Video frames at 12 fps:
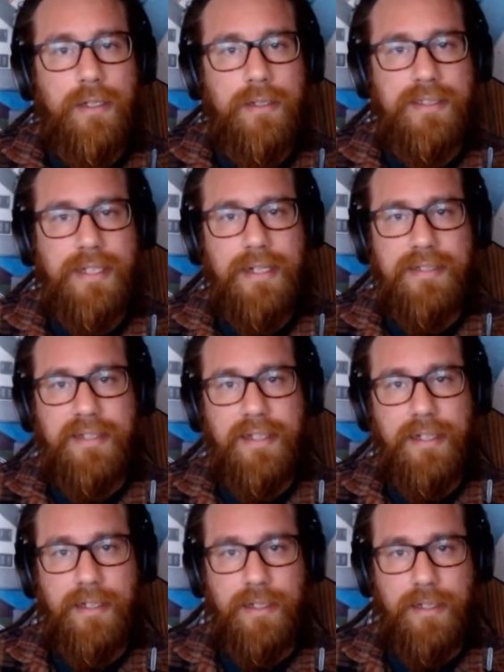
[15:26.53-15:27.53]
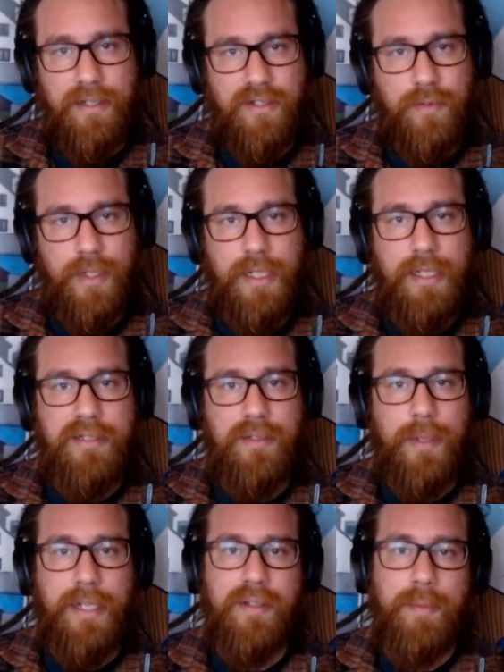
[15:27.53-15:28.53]
StatsD, that's a really easy
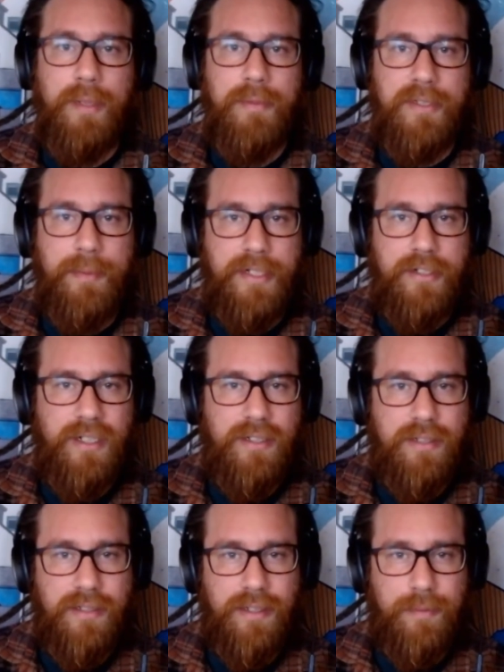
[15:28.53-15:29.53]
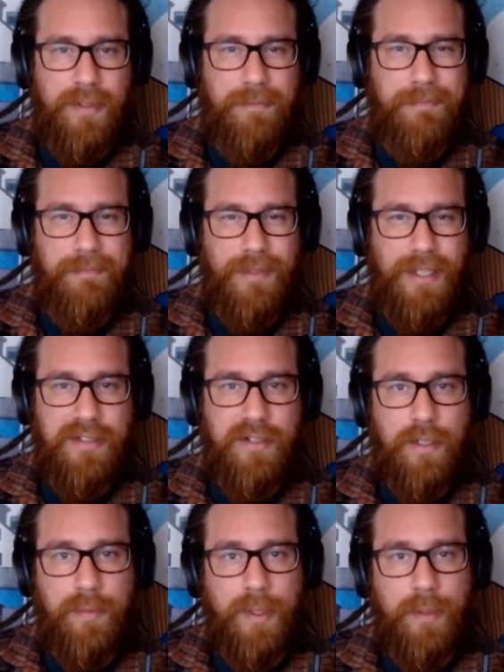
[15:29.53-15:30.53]
way to publish metrics, except it's
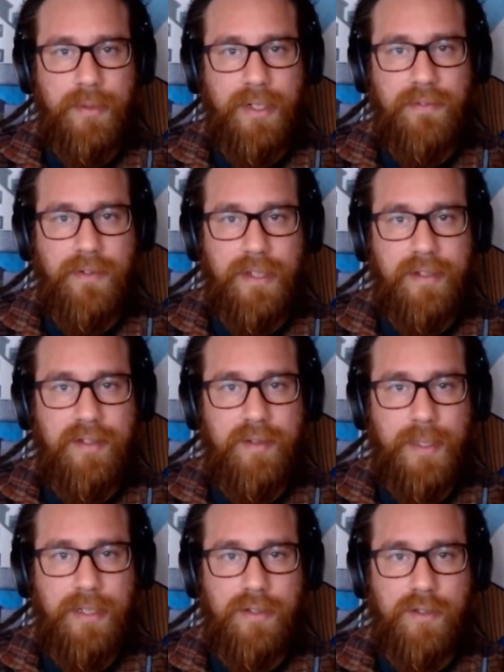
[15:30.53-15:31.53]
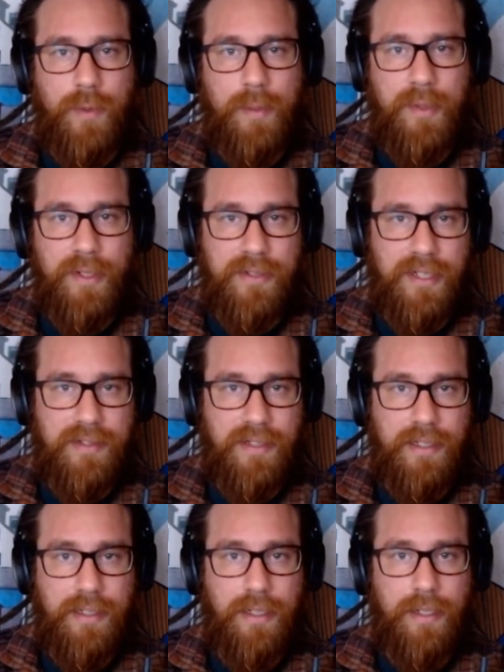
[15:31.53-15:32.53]
not appropriate for this because we're
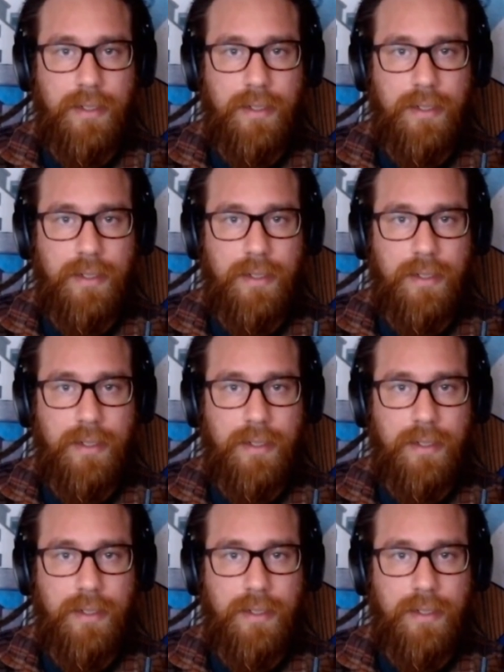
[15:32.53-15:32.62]
processing